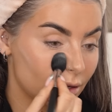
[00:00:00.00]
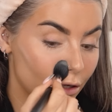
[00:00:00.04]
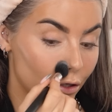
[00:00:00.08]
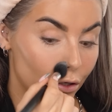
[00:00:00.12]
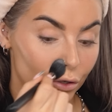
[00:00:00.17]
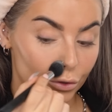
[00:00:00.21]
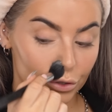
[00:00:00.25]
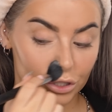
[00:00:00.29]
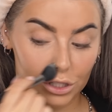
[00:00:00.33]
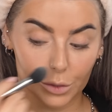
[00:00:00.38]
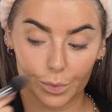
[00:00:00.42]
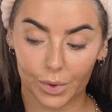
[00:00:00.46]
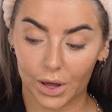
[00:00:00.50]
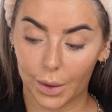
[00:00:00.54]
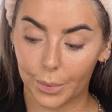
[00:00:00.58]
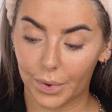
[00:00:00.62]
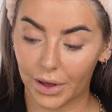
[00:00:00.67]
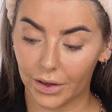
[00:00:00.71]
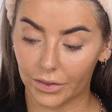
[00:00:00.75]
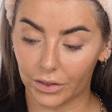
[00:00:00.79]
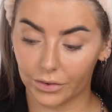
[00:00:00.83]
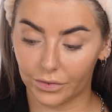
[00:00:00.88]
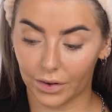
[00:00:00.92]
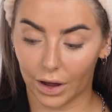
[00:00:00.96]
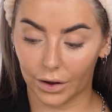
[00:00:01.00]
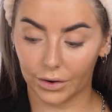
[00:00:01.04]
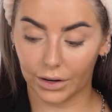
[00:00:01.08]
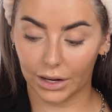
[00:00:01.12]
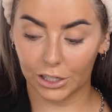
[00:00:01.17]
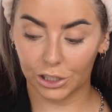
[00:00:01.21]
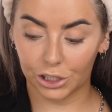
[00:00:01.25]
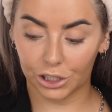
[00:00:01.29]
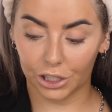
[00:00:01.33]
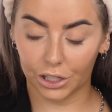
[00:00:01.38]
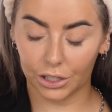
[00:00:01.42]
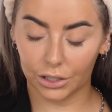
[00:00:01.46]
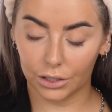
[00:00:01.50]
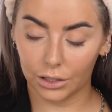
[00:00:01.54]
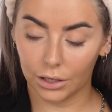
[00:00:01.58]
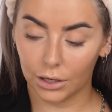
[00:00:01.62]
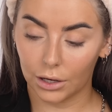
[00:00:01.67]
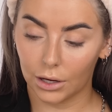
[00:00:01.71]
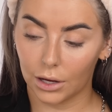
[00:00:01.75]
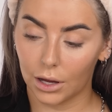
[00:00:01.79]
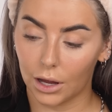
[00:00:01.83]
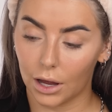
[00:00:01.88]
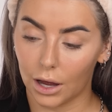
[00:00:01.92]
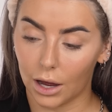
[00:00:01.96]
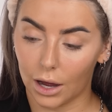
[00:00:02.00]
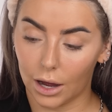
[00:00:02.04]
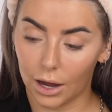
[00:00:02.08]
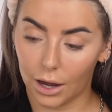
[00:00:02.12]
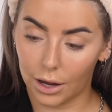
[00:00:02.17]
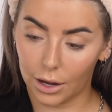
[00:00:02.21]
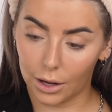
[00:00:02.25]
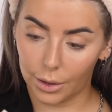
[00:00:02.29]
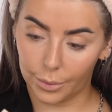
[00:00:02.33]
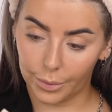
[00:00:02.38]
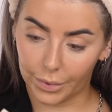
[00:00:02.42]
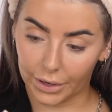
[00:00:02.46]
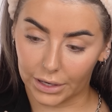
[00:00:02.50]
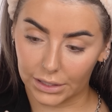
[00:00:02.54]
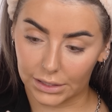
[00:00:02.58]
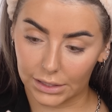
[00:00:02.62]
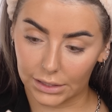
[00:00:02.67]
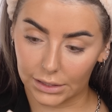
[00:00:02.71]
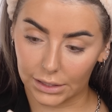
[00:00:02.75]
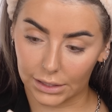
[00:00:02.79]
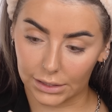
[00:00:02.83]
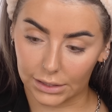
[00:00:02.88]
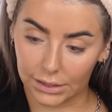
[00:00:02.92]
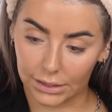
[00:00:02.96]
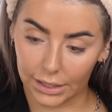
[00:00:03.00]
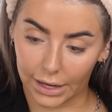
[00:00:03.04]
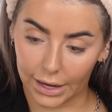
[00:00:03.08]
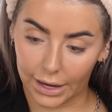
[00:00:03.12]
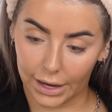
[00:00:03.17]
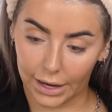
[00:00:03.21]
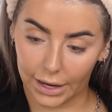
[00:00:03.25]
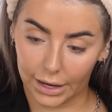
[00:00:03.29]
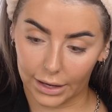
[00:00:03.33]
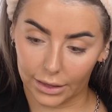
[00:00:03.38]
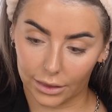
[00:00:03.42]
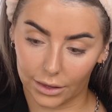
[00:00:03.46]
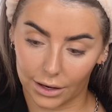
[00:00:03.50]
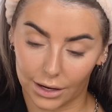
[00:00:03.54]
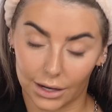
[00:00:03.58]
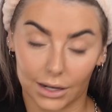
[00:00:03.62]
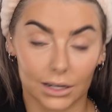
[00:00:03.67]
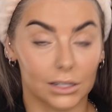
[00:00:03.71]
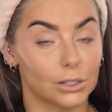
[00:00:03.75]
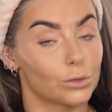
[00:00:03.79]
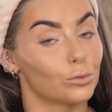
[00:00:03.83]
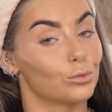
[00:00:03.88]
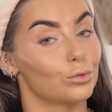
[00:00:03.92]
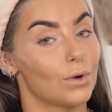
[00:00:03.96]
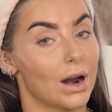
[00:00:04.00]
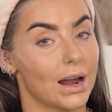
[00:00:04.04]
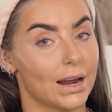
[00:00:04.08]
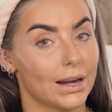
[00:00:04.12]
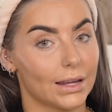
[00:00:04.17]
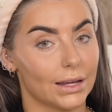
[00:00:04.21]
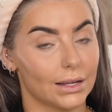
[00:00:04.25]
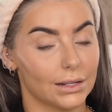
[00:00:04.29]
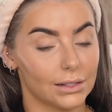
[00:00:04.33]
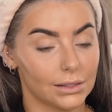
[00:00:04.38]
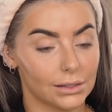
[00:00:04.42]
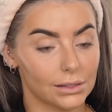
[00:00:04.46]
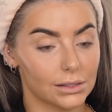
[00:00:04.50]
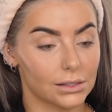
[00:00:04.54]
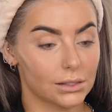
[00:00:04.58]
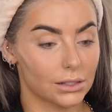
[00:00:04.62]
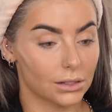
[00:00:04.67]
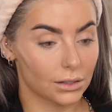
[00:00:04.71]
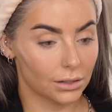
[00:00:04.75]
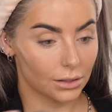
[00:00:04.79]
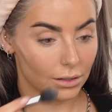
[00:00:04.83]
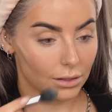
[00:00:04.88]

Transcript: Could also be a bit of the foundation um, because it does say that it is radiant,